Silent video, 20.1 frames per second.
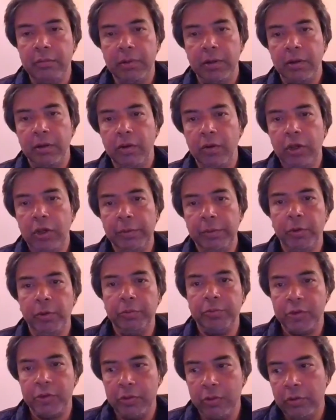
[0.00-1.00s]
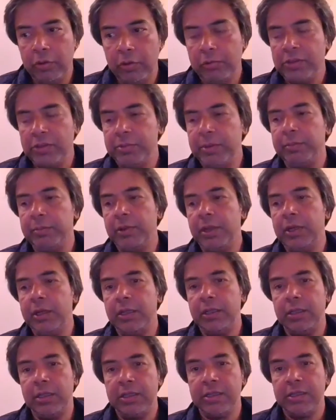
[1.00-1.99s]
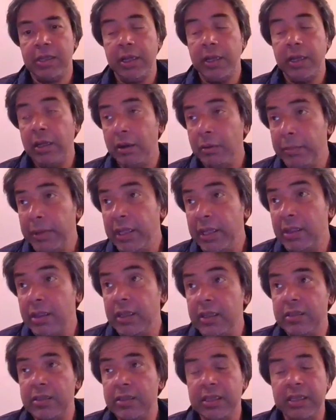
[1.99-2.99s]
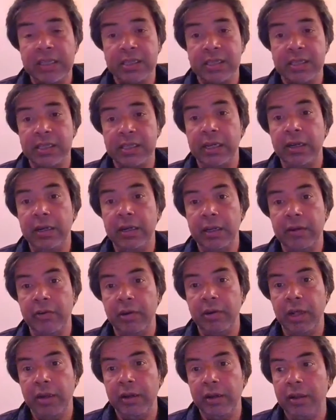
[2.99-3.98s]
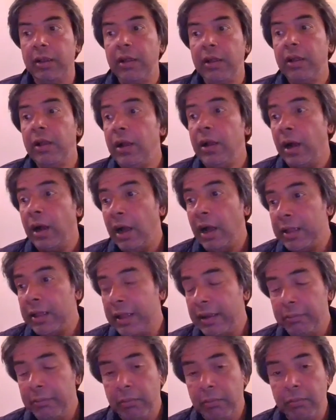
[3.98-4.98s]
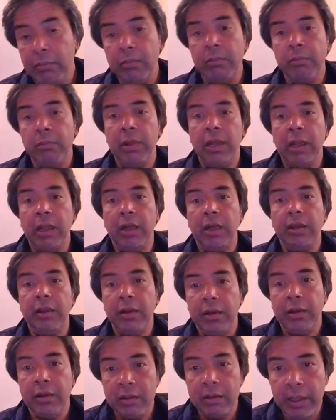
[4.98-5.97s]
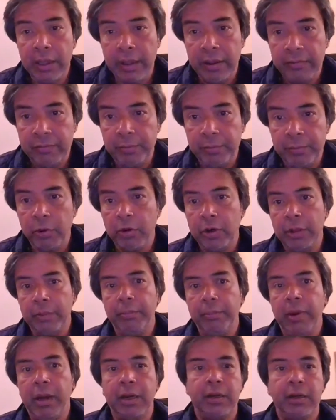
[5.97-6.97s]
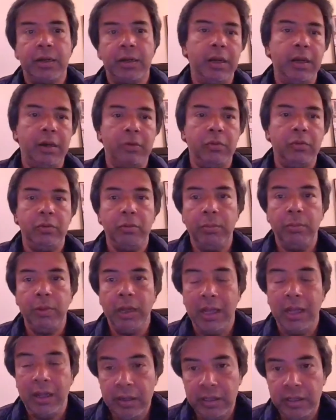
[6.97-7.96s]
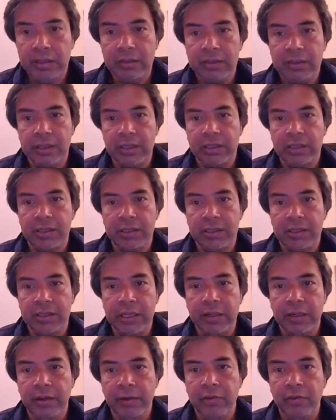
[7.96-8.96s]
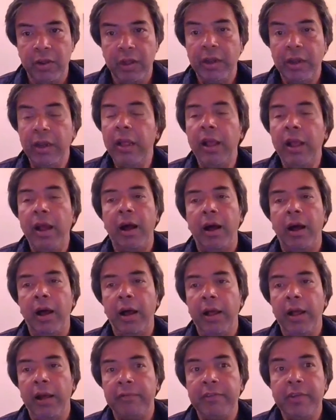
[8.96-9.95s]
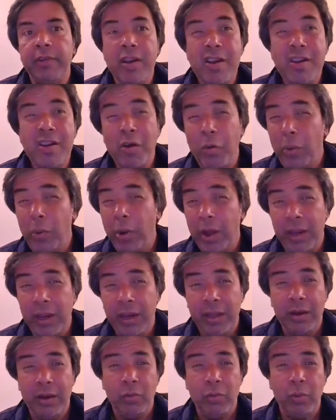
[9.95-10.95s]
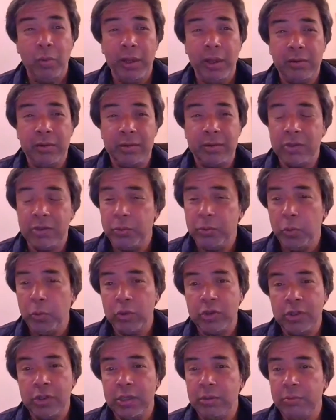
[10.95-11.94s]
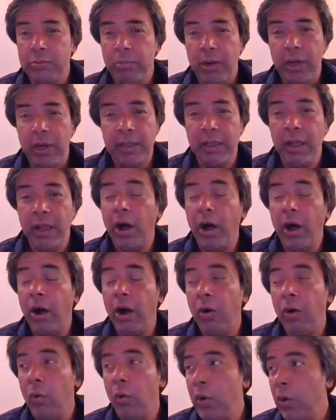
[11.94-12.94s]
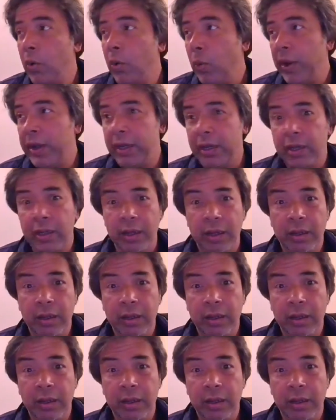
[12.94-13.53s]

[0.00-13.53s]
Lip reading: Ollie Pope should always be playing in this side. Hamid needs an extended run. I think Milan, they have brought him back now. Milan needs an extended run. I have no idea why Chris Wokes didn't play the whole winter.